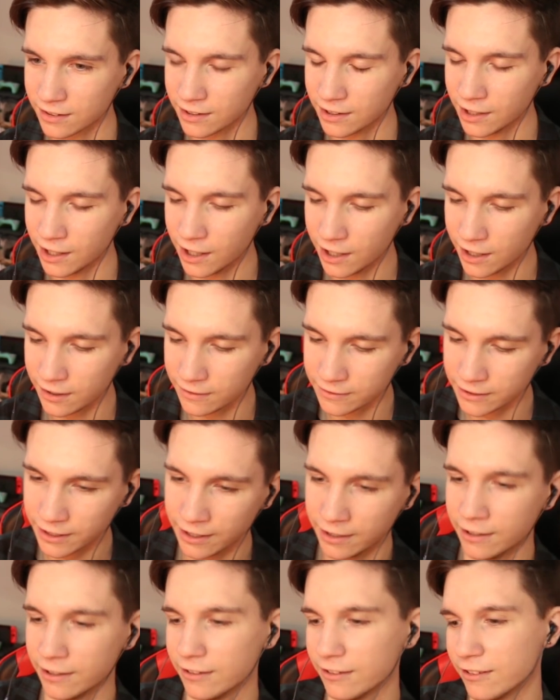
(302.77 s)
Love
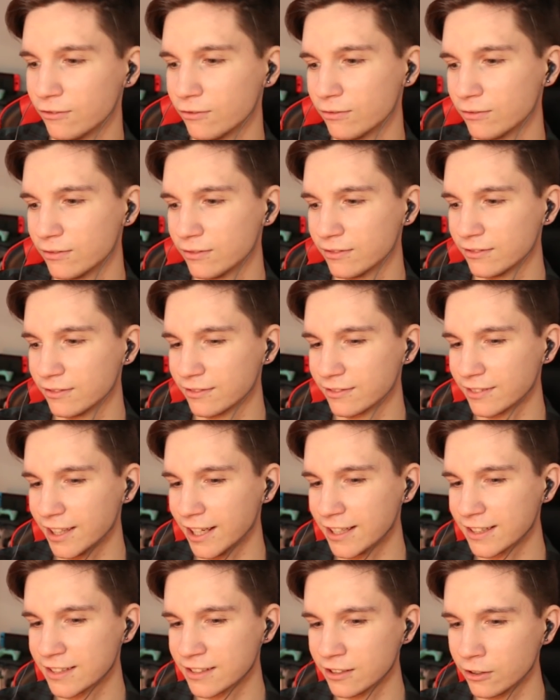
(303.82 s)
it.
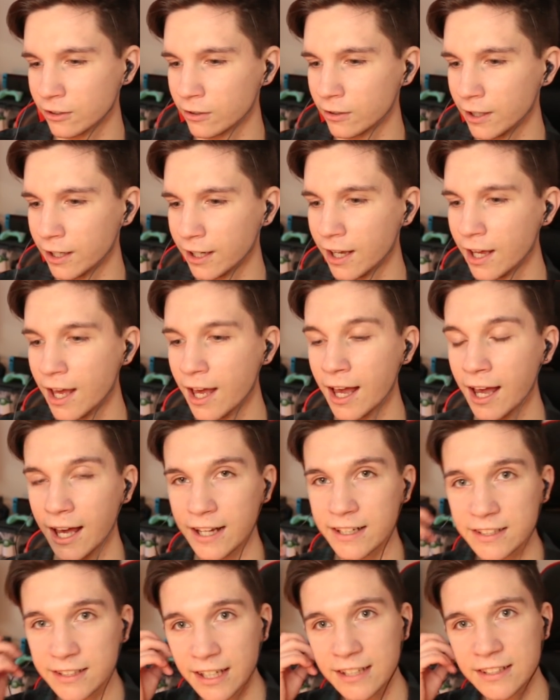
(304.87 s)
That's so great.
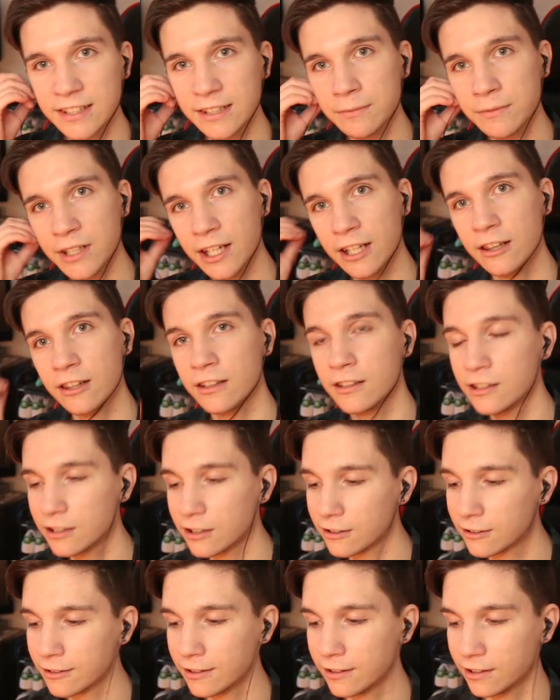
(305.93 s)
And it seems like
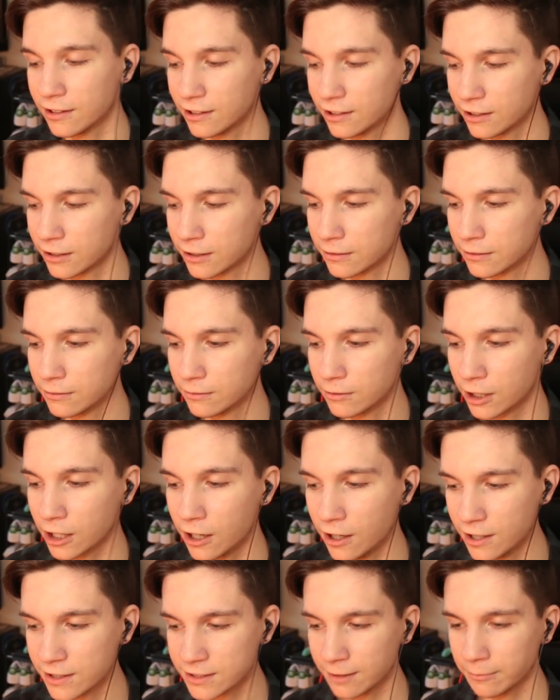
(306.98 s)
the
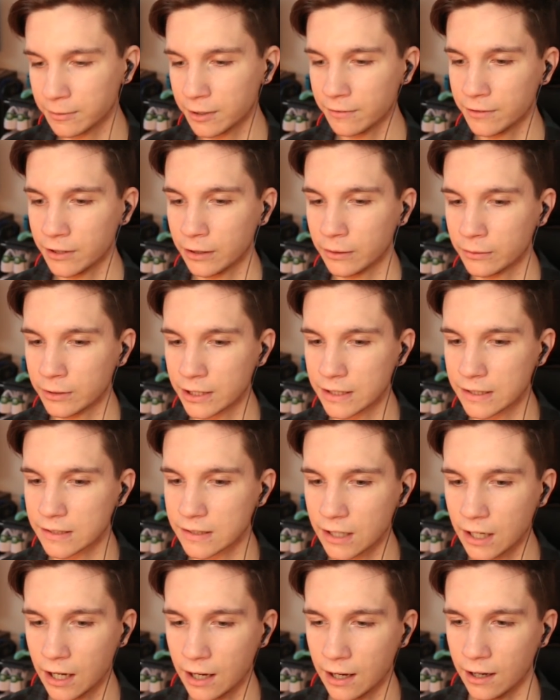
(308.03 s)
concept of it
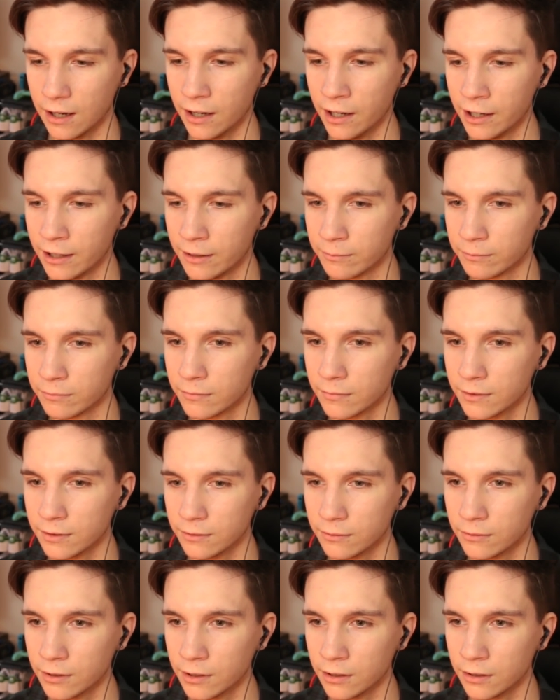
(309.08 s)
was, I
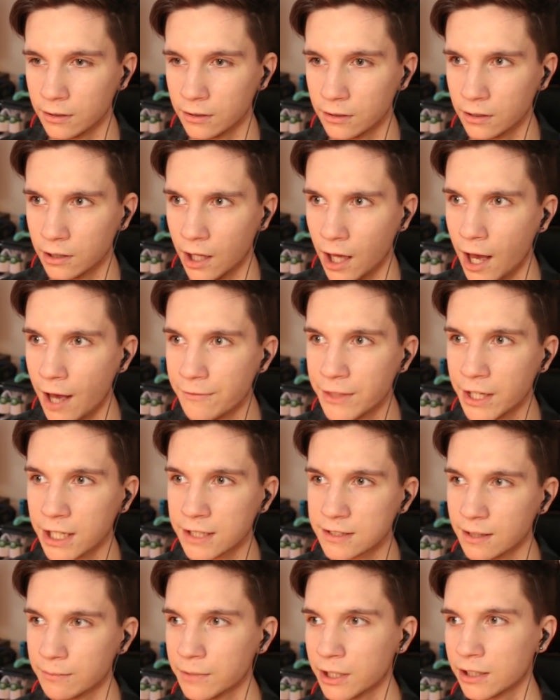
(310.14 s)
think
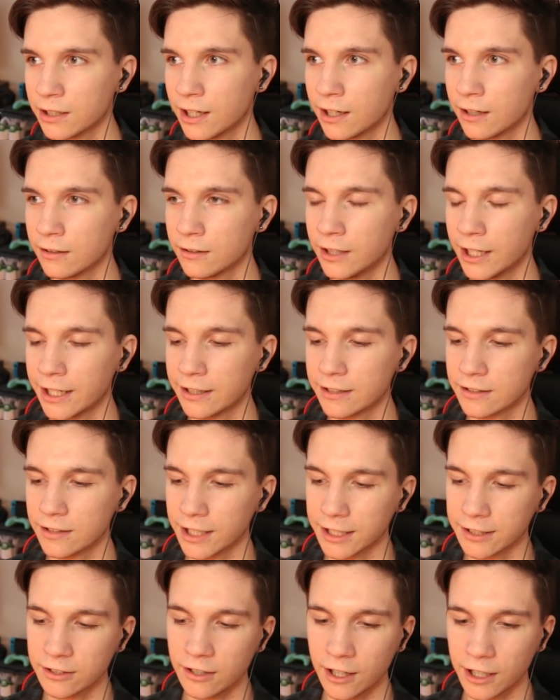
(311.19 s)
it's something that like is
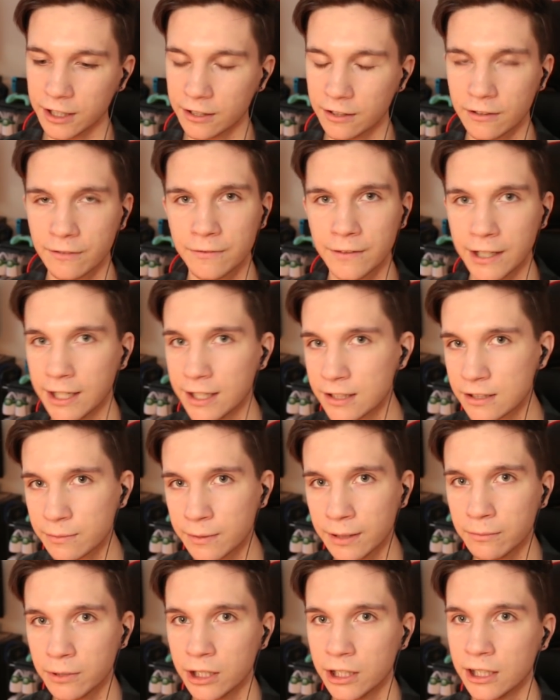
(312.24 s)
like talking to the fans.
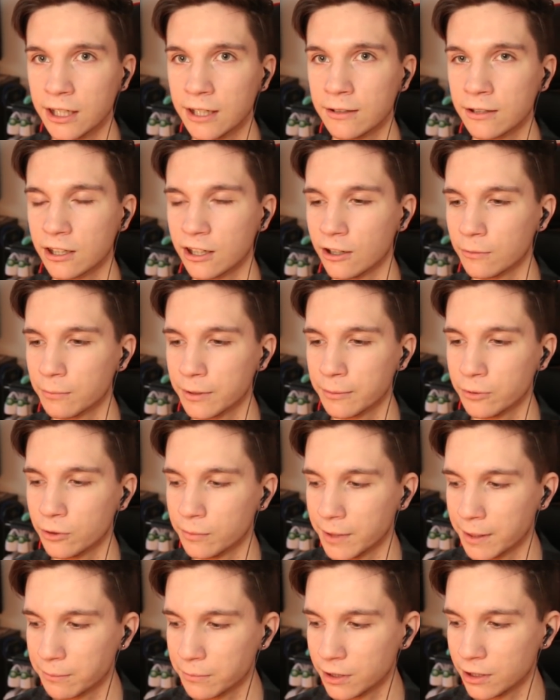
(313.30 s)
Maybe, you know, people
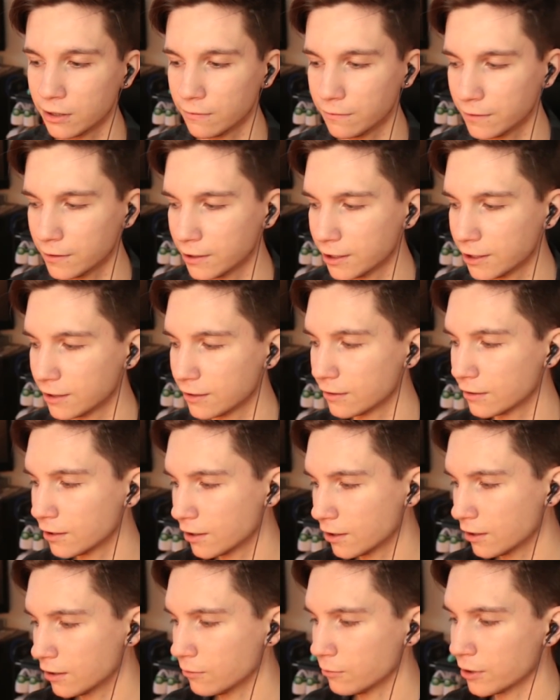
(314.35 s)
might be feeling
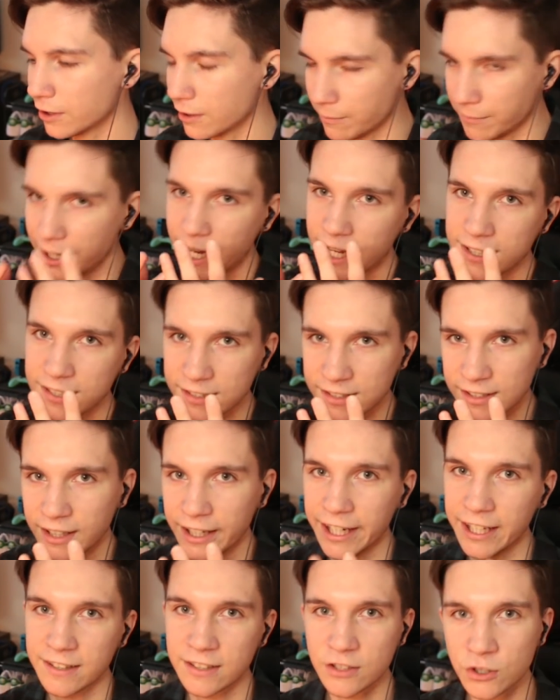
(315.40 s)
with the masks,
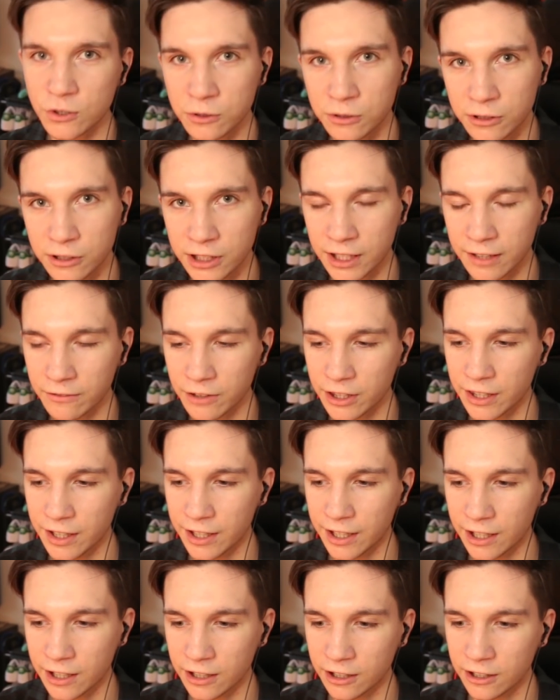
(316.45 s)
like in school and
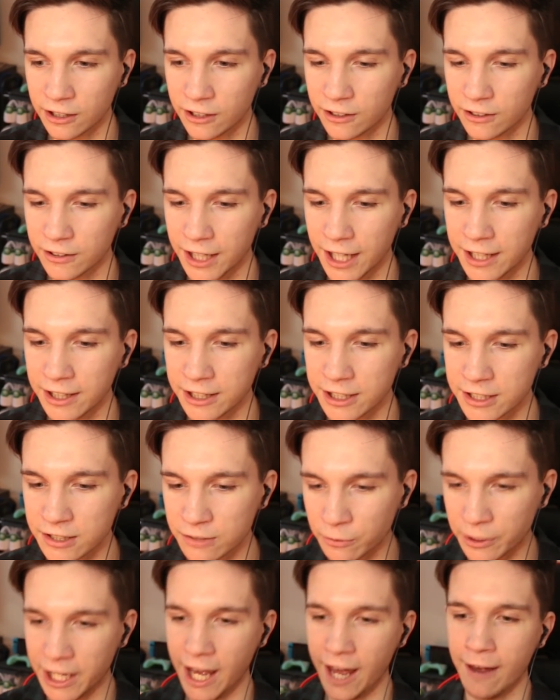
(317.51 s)
everything, you know, at
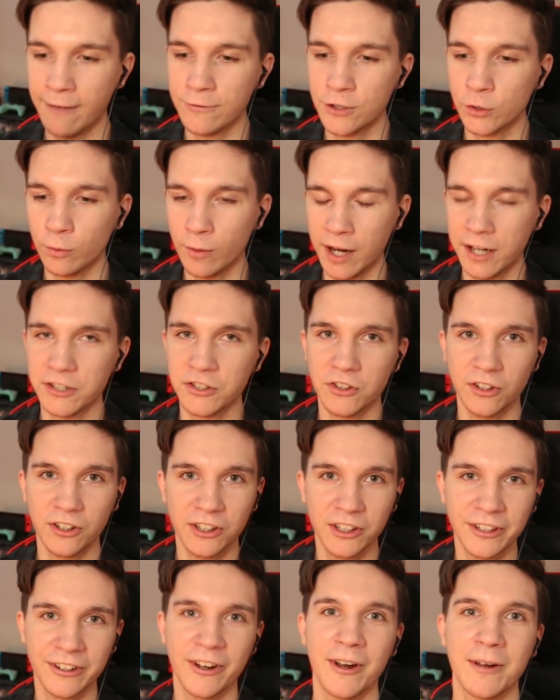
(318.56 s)
least we have Treasure,
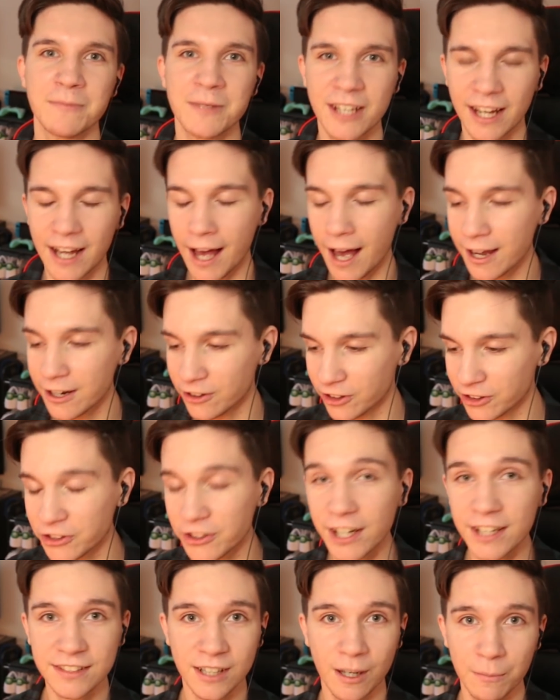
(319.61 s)
you know what I'm saying? I don't know,
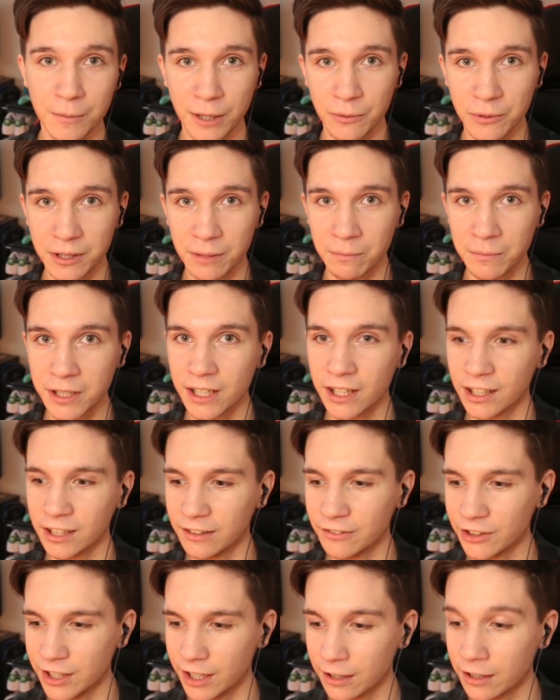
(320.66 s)
you guys help me out with the meaning and
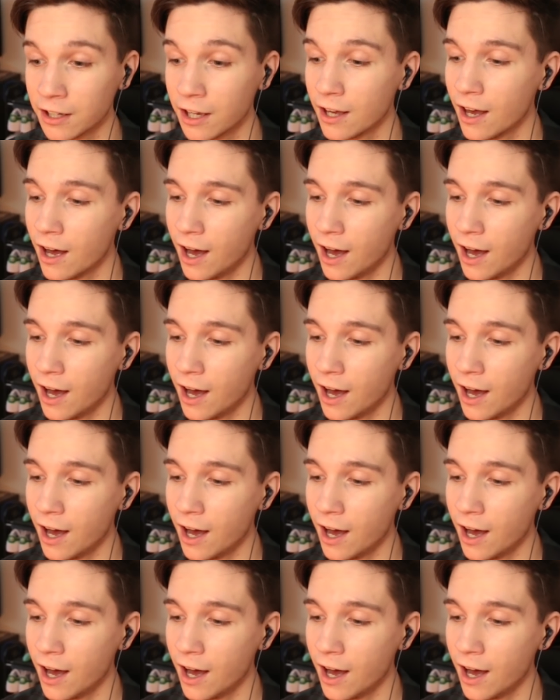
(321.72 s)
everything.